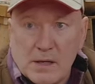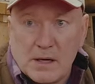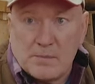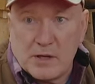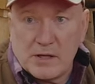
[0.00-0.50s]

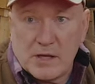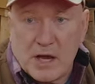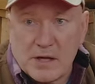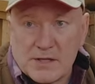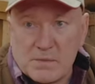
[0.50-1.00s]
Putting
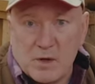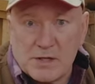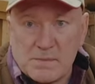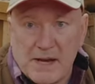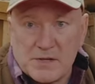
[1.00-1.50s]
some wheel
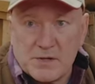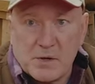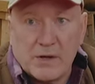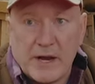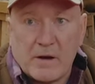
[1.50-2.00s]
spacers
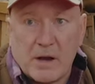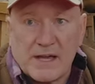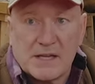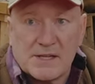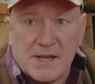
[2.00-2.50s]
on there.
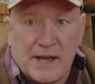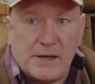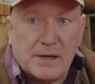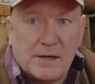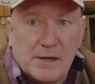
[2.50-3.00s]
Like I
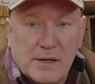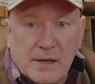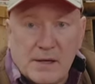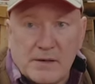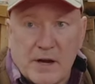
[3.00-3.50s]
said,
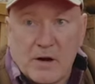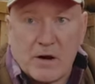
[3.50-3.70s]
there are